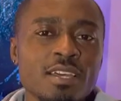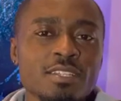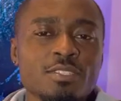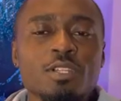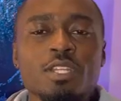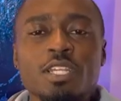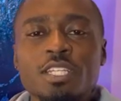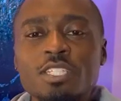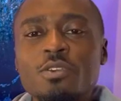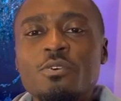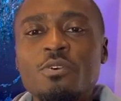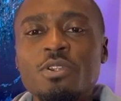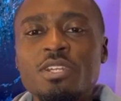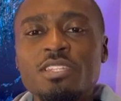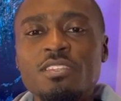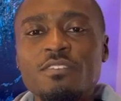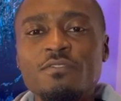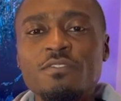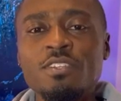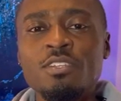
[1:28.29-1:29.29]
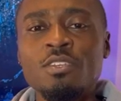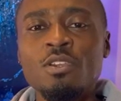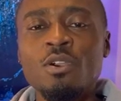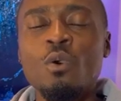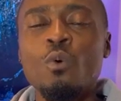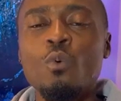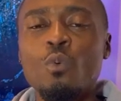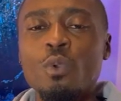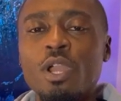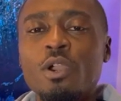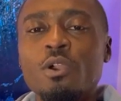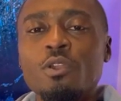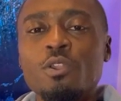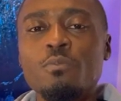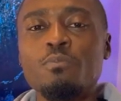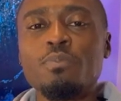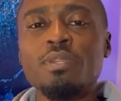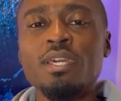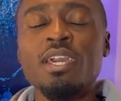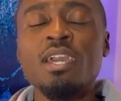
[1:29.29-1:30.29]
So later on in the video we are
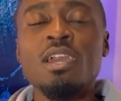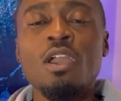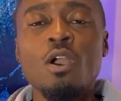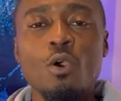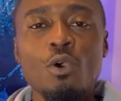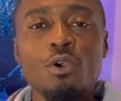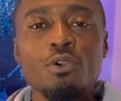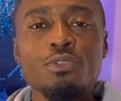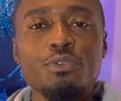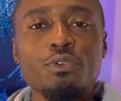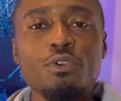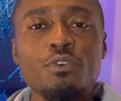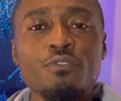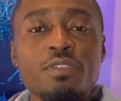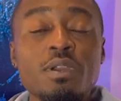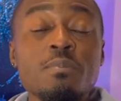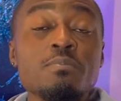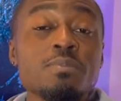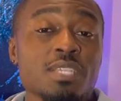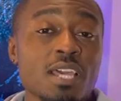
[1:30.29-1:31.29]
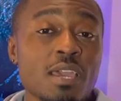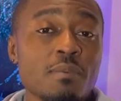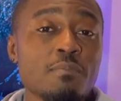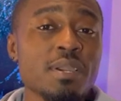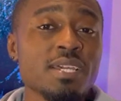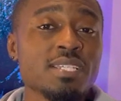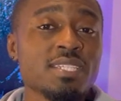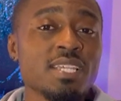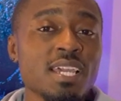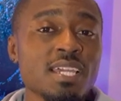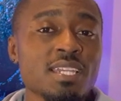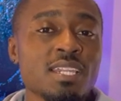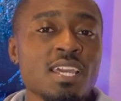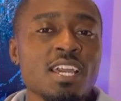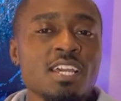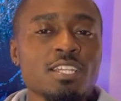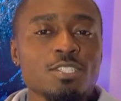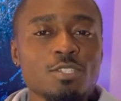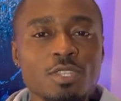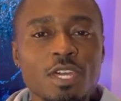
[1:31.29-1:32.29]
gonna play all three of them side by side
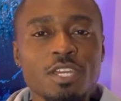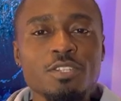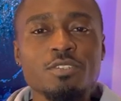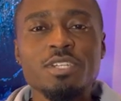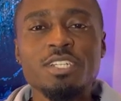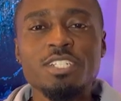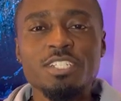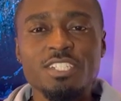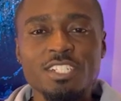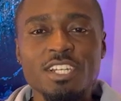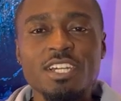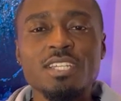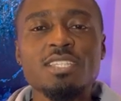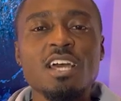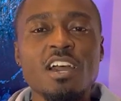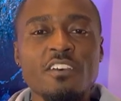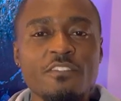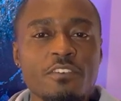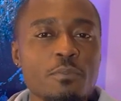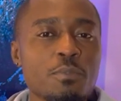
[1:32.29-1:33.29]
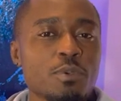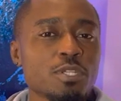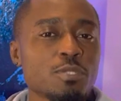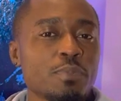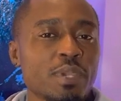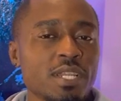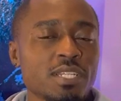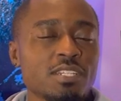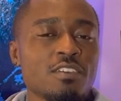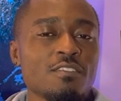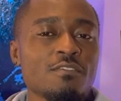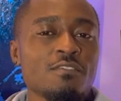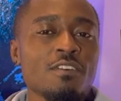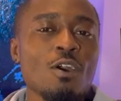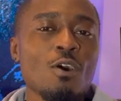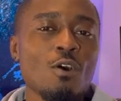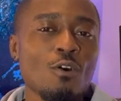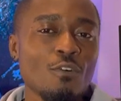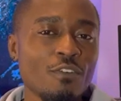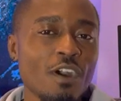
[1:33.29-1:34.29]
so that you can just have a perspective
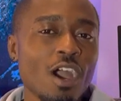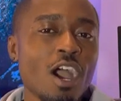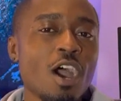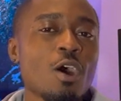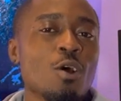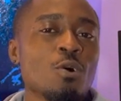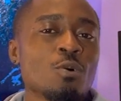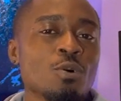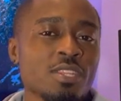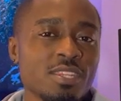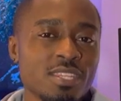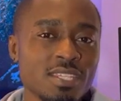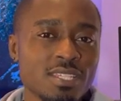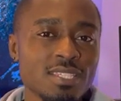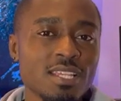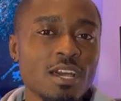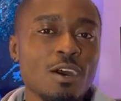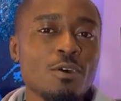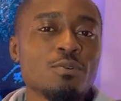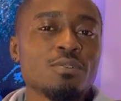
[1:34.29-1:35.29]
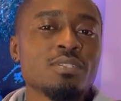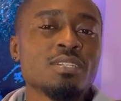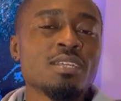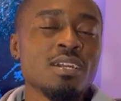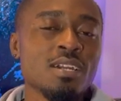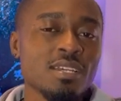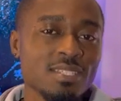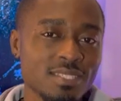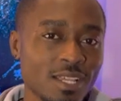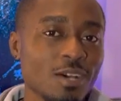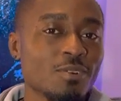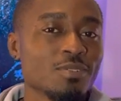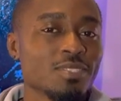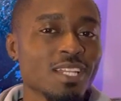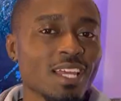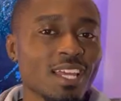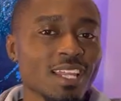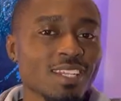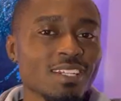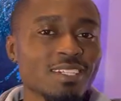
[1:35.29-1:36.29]
of how the sound sounds
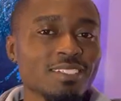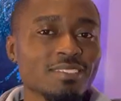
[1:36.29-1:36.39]
like.